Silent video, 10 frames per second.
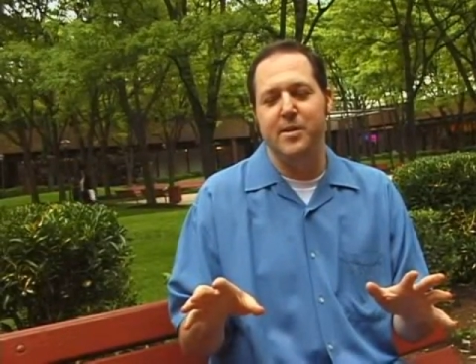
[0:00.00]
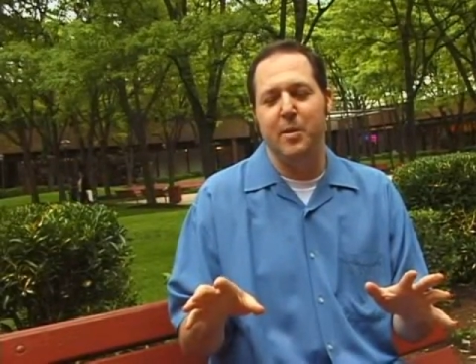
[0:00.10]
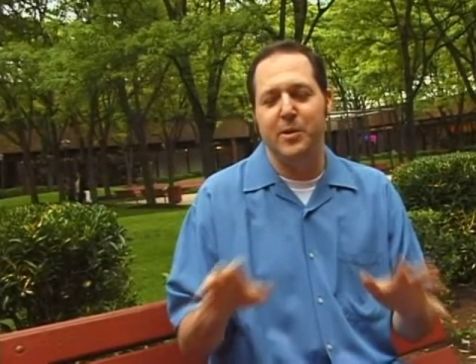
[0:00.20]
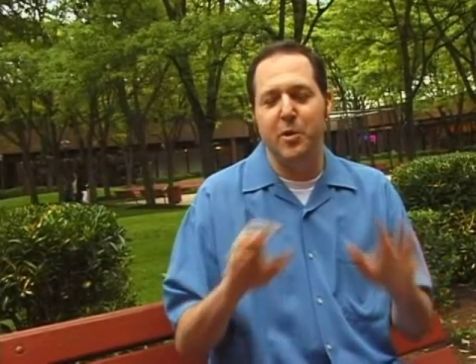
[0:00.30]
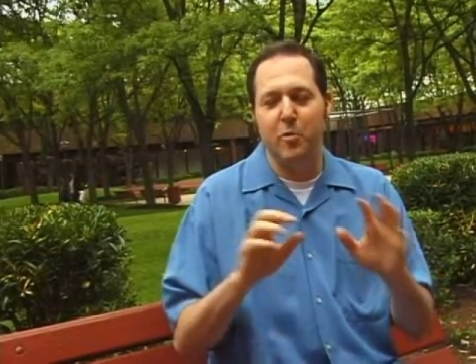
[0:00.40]

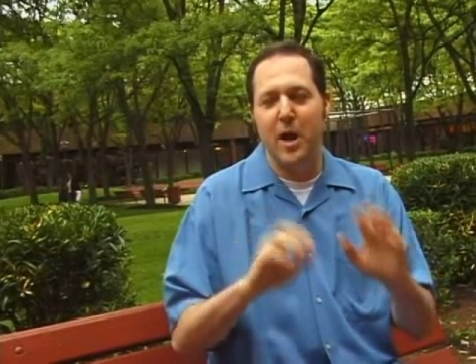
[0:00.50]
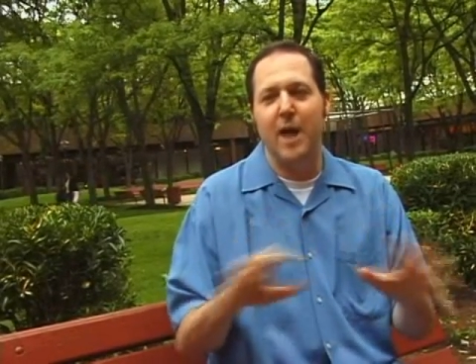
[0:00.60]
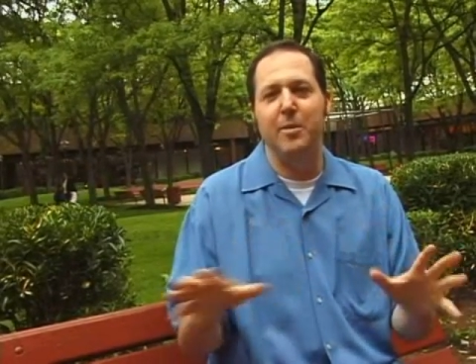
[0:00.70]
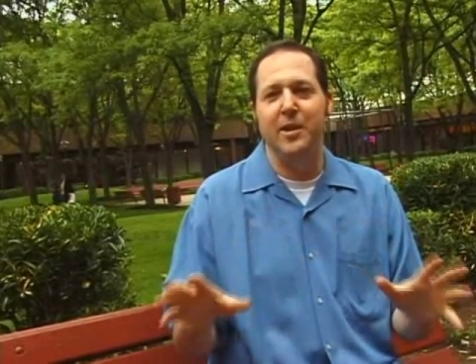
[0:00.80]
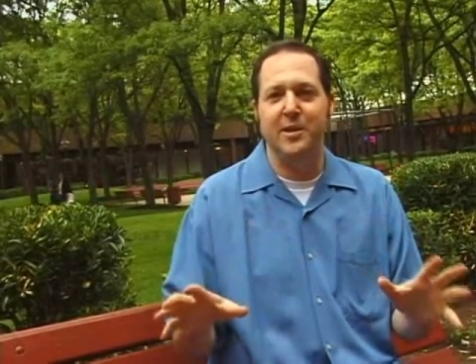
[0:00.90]
He wanted to go
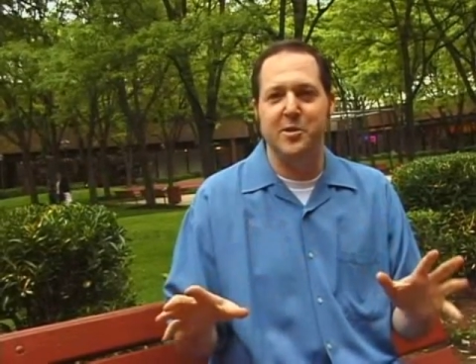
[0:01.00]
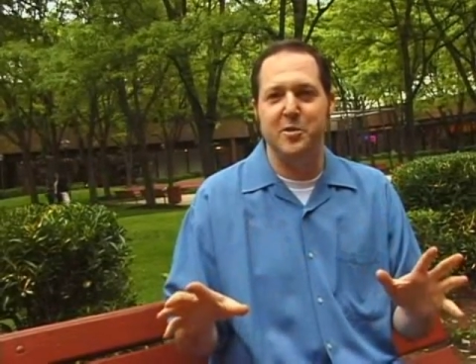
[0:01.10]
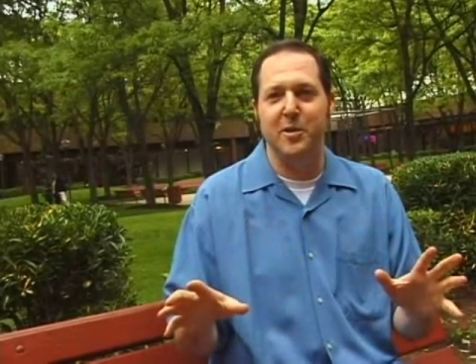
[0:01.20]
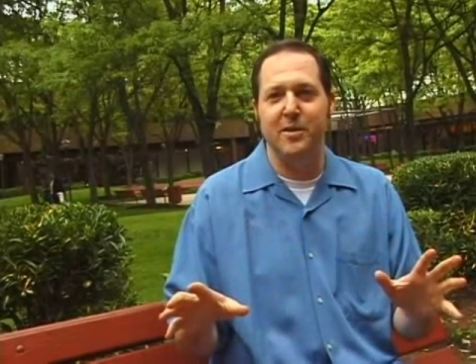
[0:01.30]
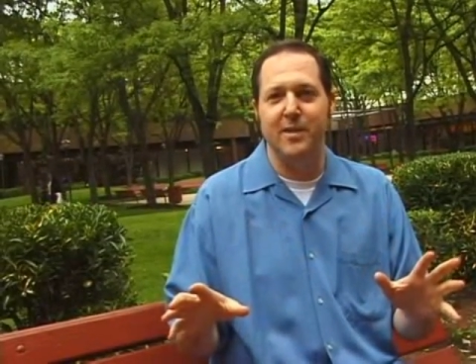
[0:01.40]
rob a liquor
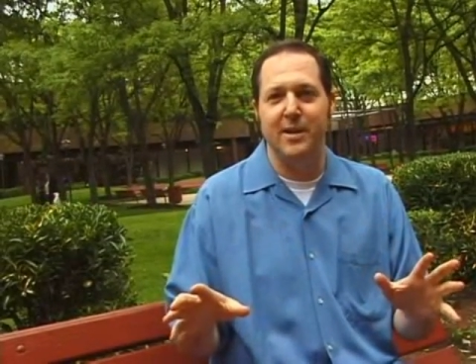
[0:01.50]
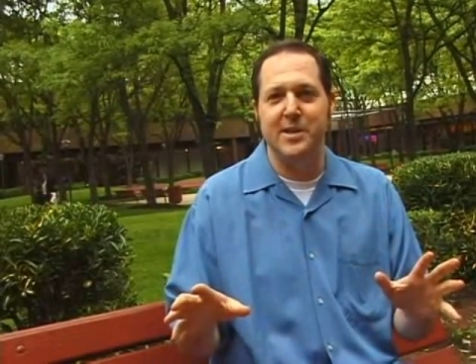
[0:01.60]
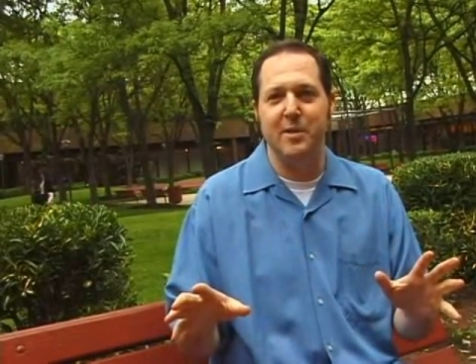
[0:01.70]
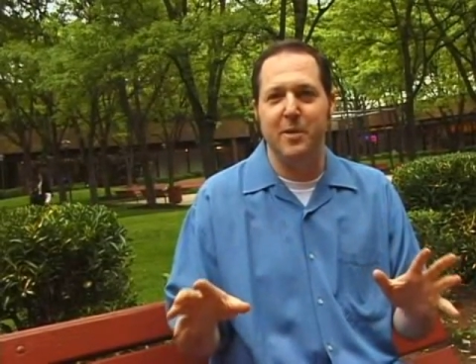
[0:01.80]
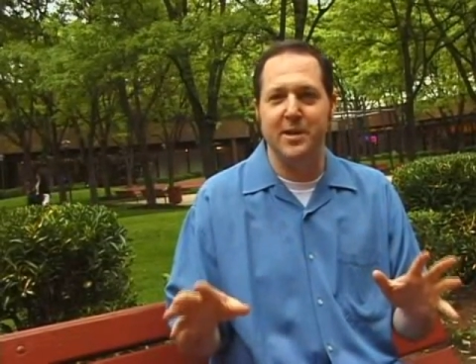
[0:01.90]
store.
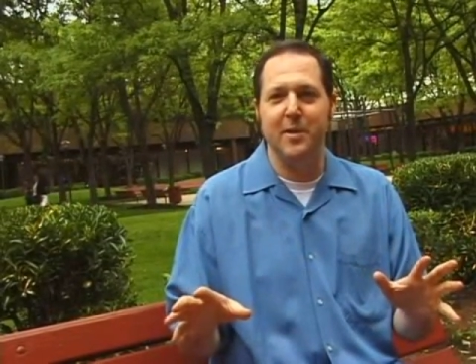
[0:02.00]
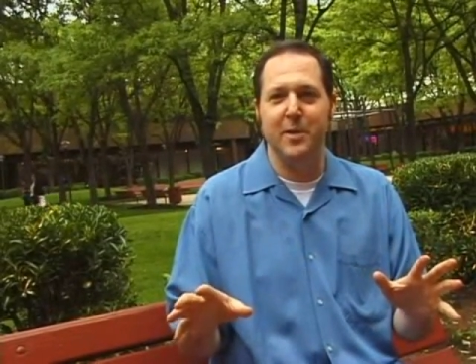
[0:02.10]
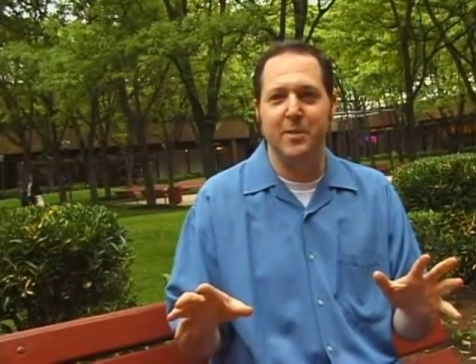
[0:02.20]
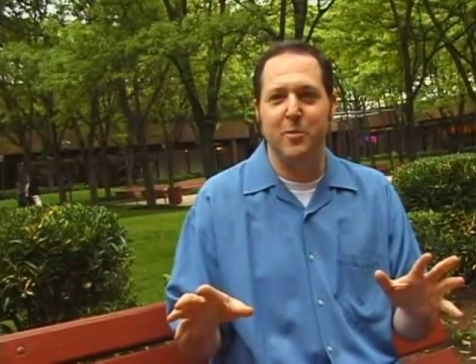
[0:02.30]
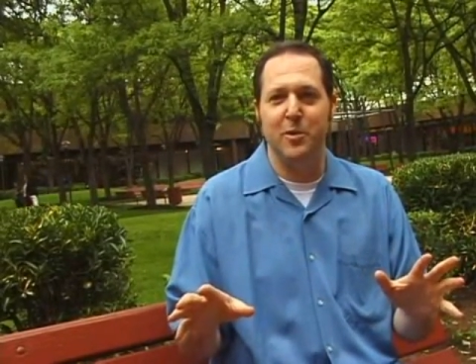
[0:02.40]
That's how he wanted to
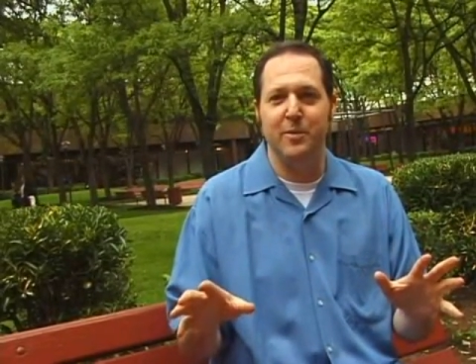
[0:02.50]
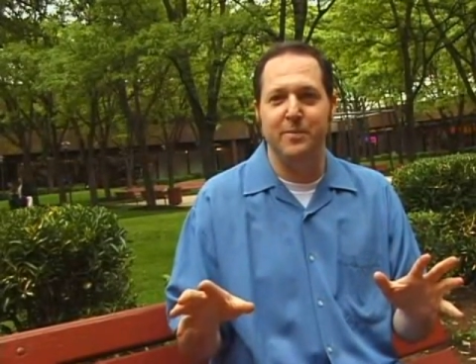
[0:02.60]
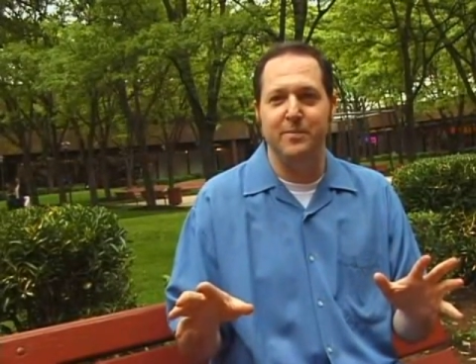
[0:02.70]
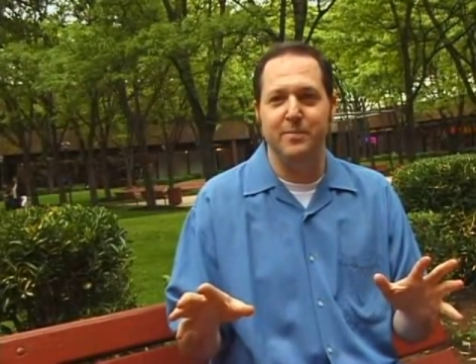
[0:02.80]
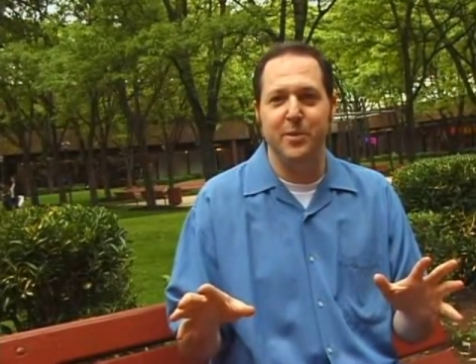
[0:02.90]
go get more
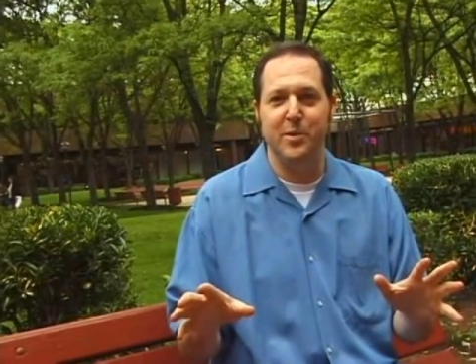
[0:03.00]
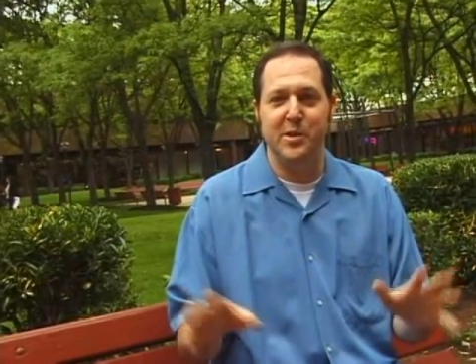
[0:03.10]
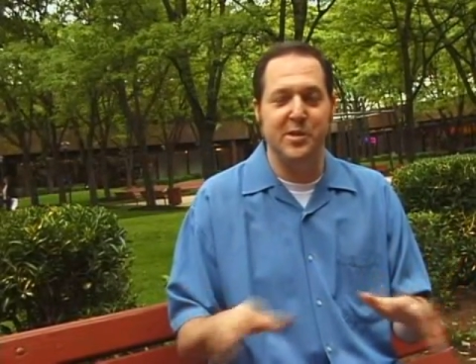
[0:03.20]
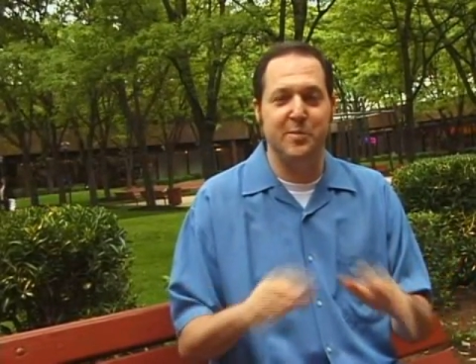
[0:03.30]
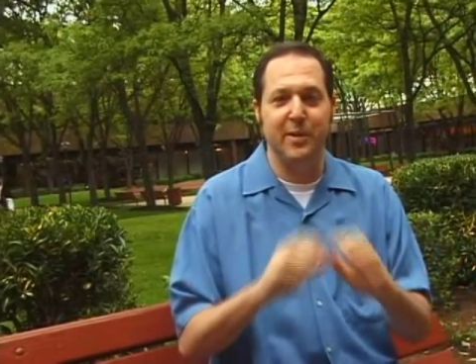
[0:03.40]

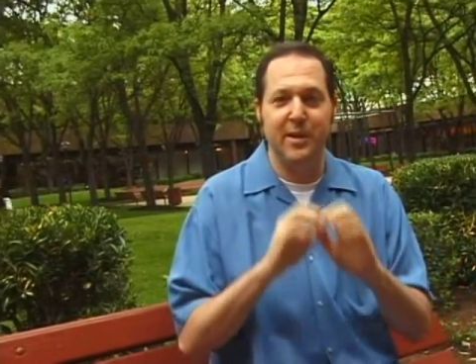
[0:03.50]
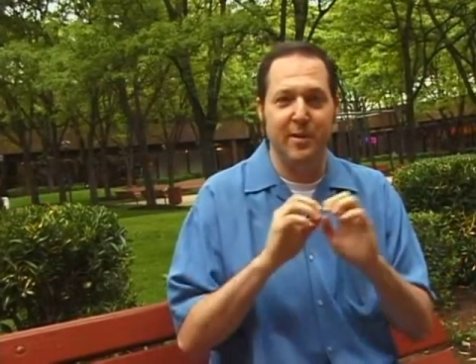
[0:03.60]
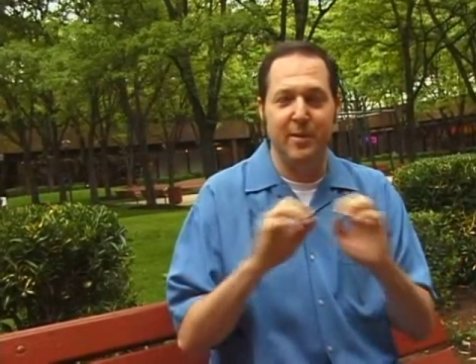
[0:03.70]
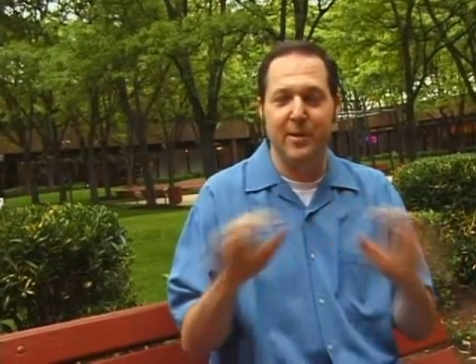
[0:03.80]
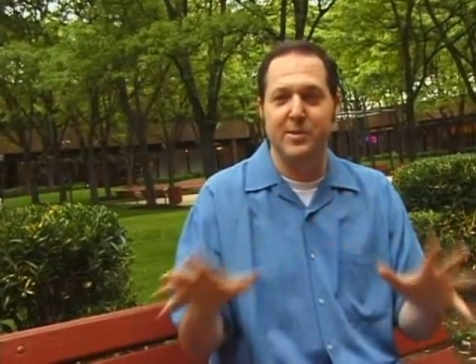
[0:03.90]
booze. Just he
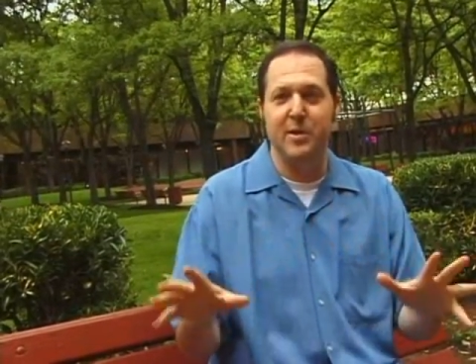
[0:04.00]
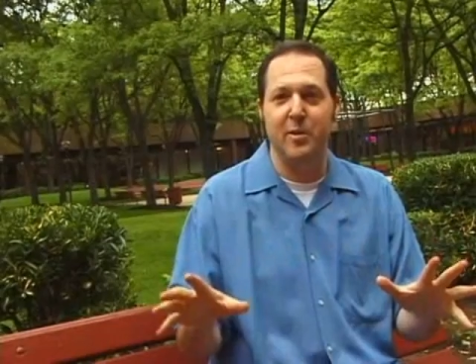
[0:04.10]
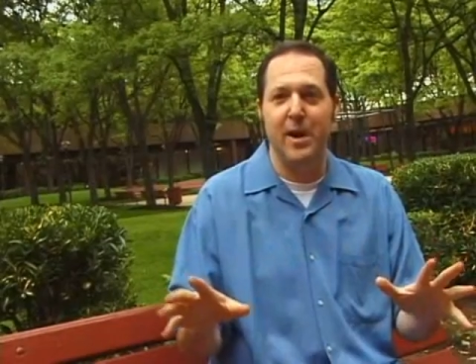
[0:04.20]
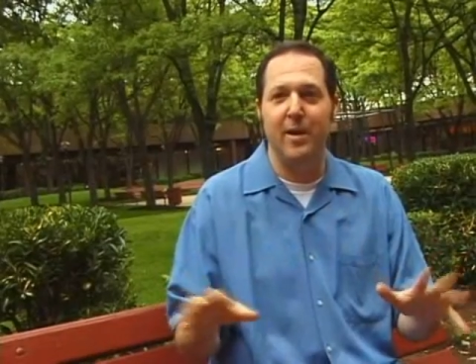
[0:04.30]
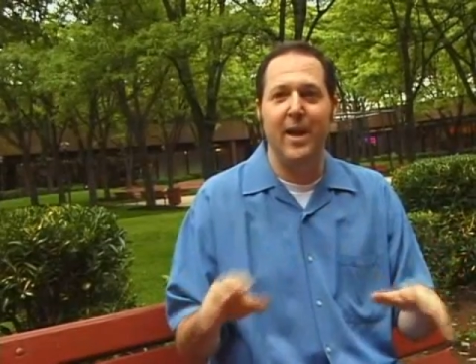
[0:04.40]
was
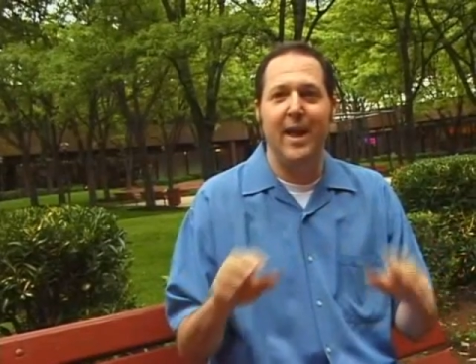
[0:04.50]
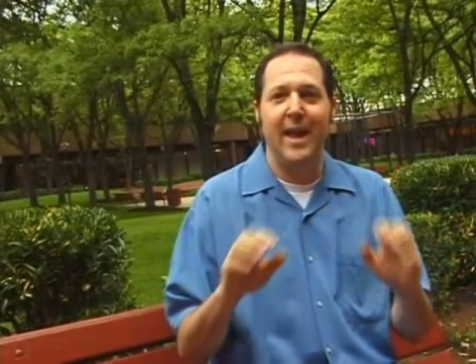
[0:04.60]
going to go out.